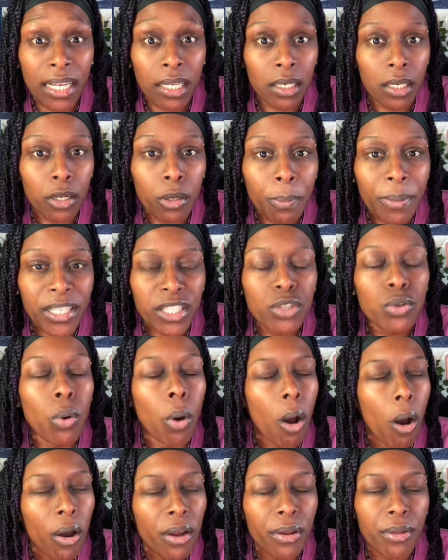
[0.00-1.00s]
a little bit too
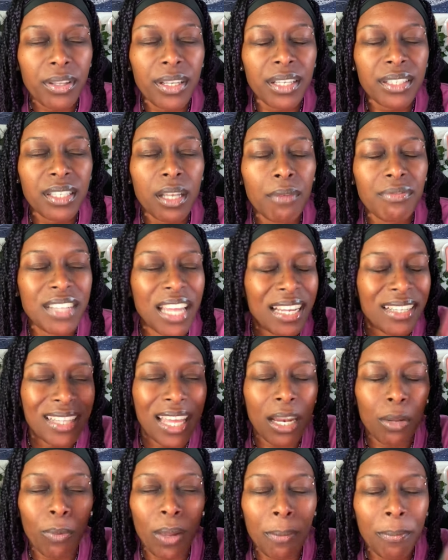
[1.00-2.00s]
hard on yourself take
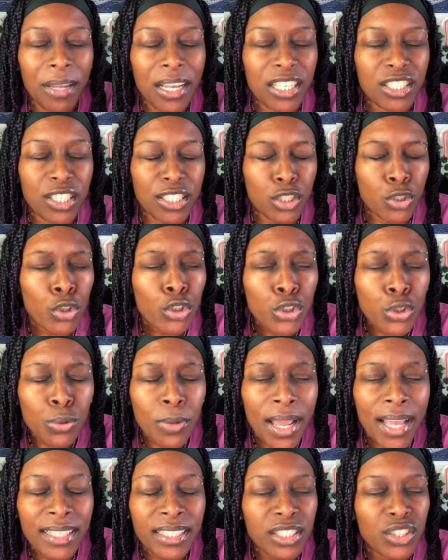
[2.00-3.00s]
that away because it's your true
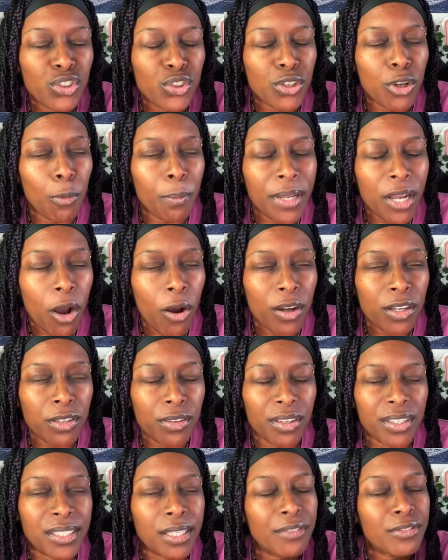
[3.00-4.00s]
essence you don't be hard on
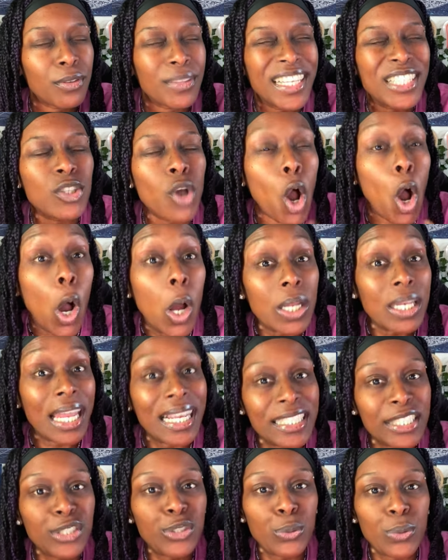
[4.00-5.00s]
yourself so these are all
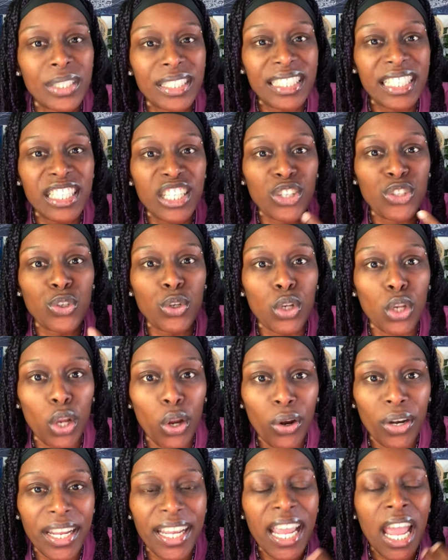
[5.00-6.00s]
lessons you can see that you're
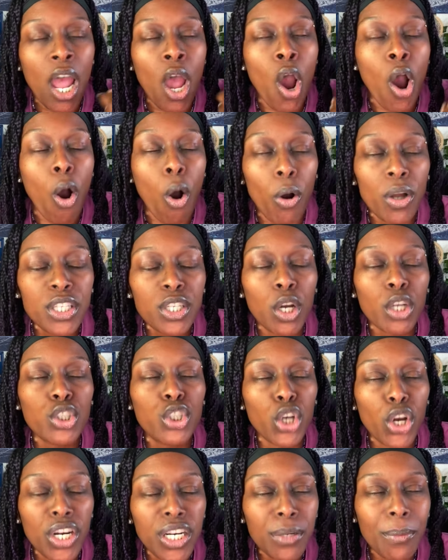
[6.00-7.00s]
learning on your
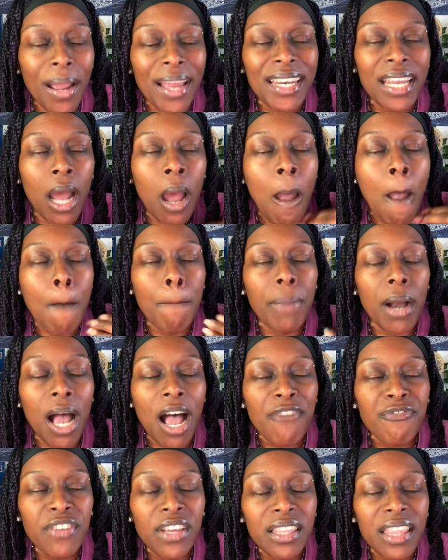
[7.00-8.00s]
journey right now but
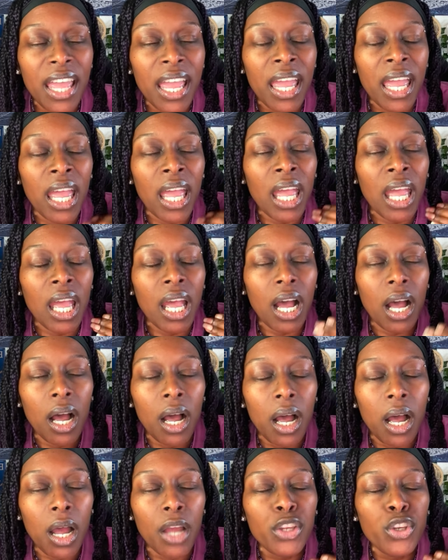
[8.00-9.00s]
i feel that
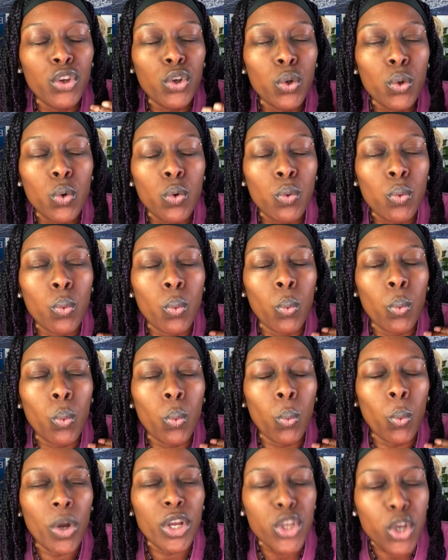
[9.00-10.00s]
uh you
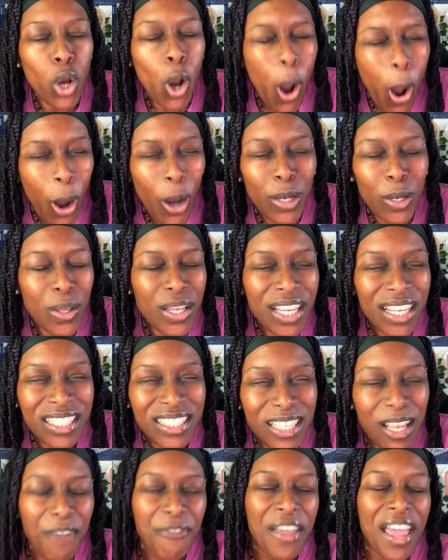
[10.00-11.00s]
well, you're hard on
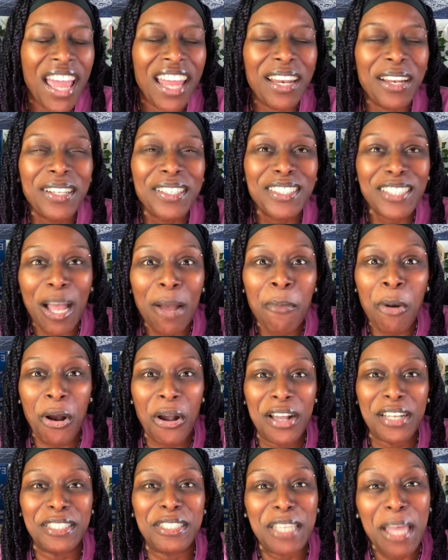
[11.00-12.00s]
yourself at some
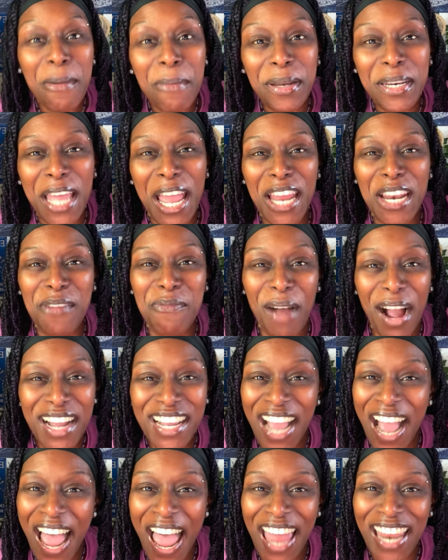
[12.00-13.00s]
are intimidated by
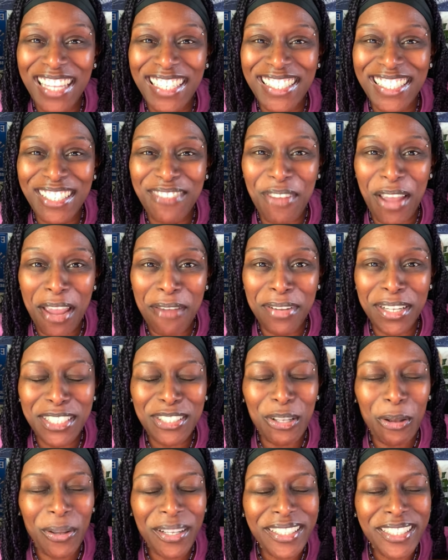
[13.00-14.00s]
your energy, baby.
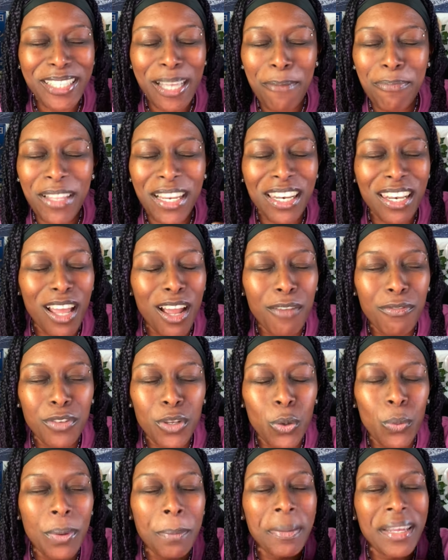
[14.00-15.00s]
So accept and love
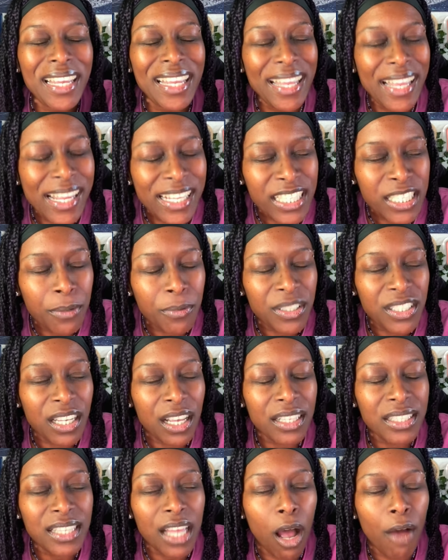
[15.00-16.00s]
you and be easy with
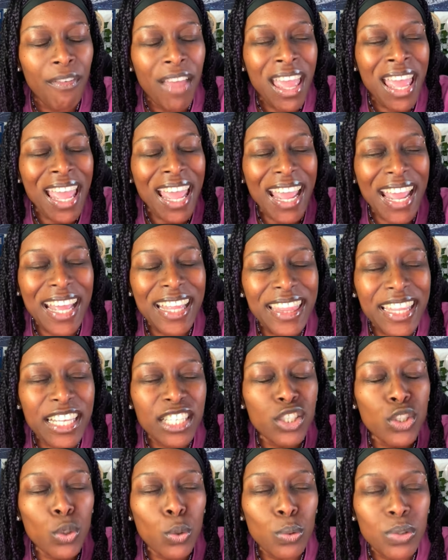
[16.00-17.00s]
yourself in
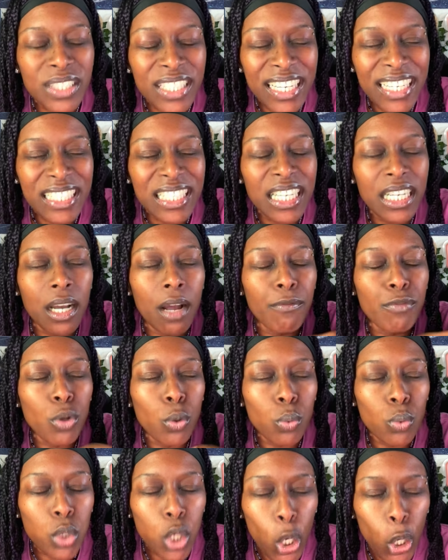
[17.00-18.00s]
this new season of
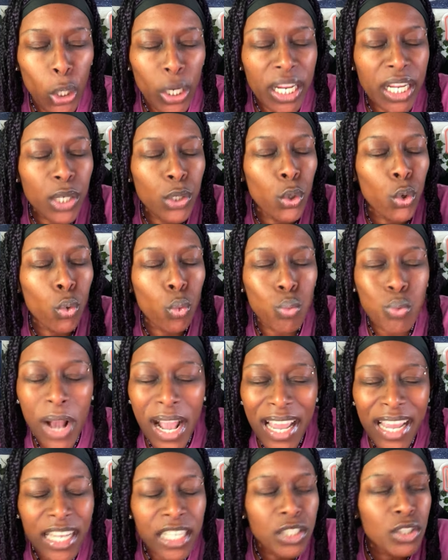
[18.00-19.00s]
new learning, new
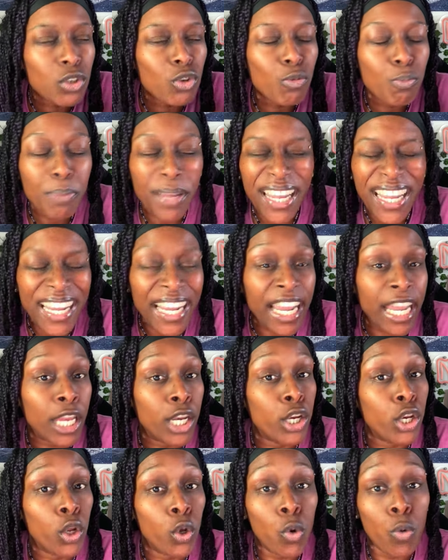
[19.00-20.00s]
ways, new being,
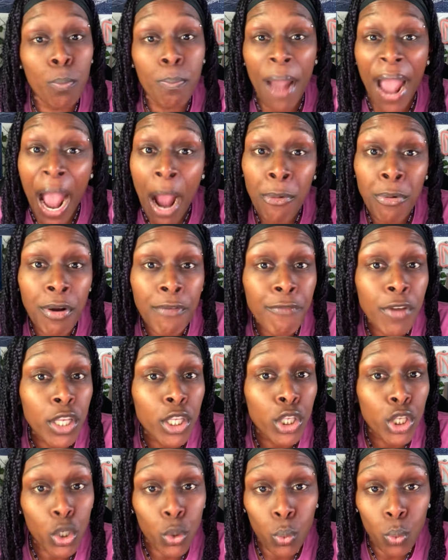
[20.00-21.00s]
and new power for
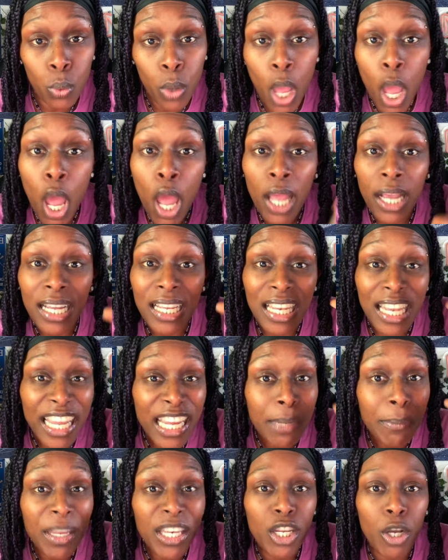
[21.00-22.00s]
you.
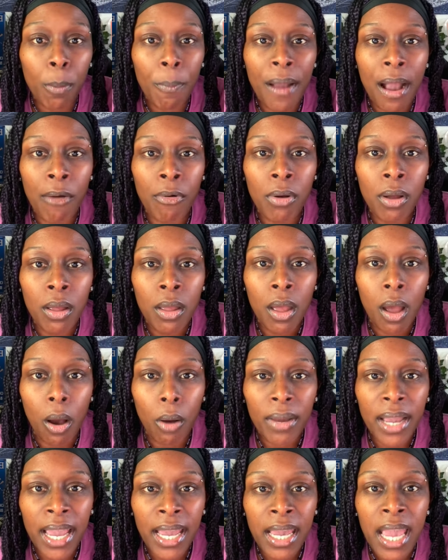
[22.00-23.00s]
Claiming your power,
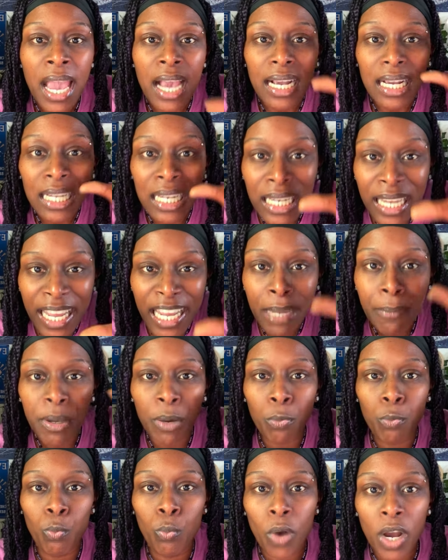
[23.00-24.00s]
okay?
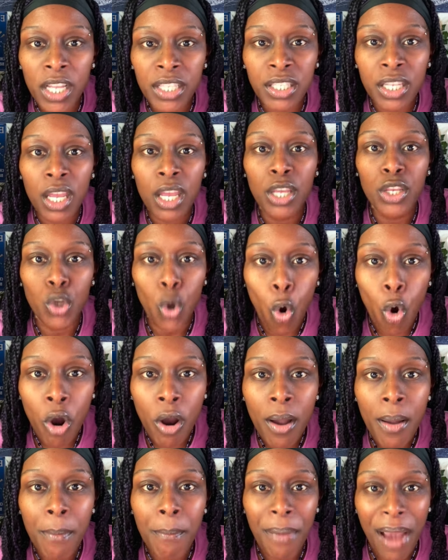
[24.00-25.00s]
Claiming what
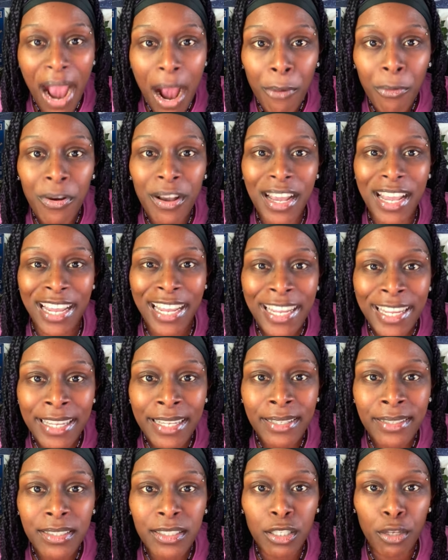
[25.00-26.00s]
your power
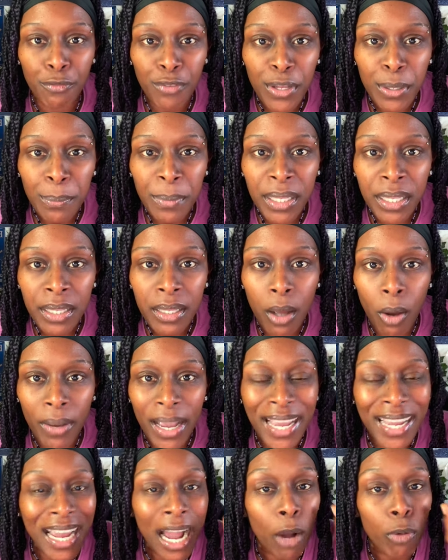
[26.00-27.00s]
is. You feel me? Okay,
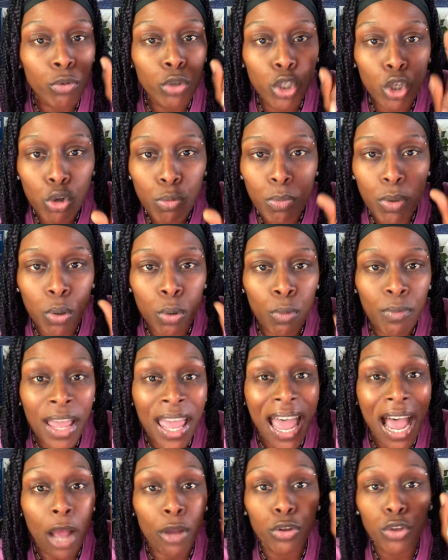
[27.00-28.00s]
and how you move,
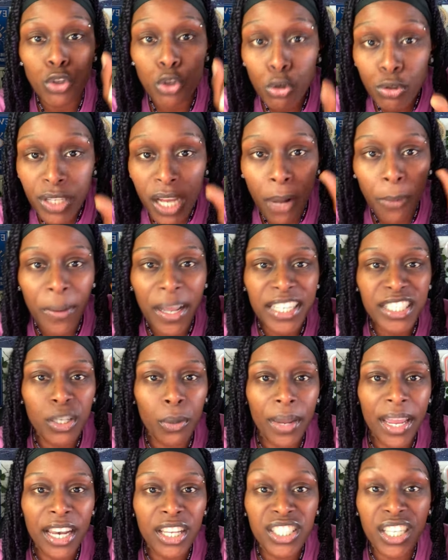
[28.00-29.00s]
how you direct
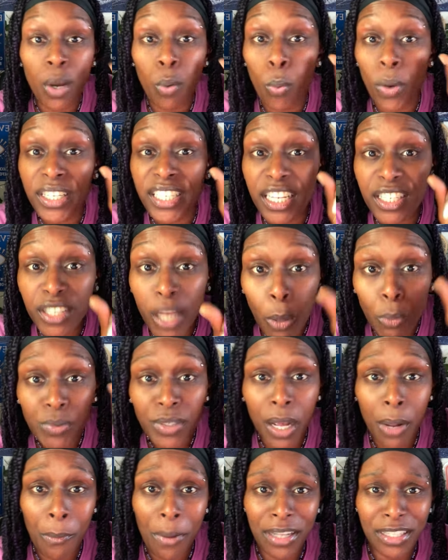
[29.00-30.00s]
your energy, and when you don't
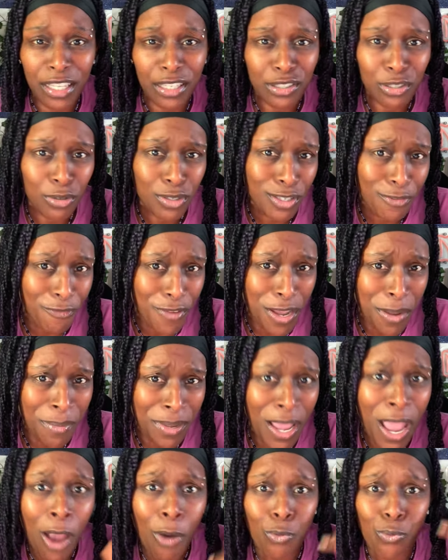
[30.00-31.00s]
direct it to. You feel
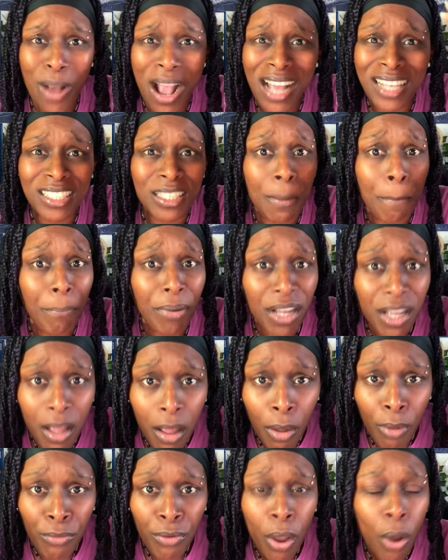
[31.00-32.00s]
me? Rising
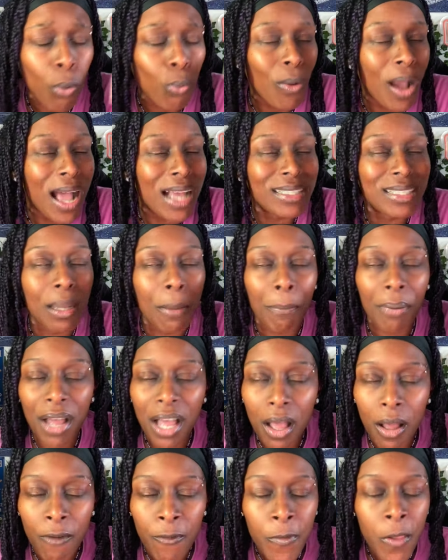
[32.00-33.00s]
above, rising
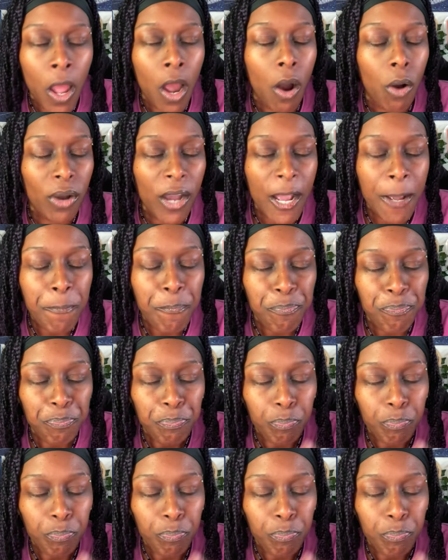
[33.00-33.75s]
above, okay?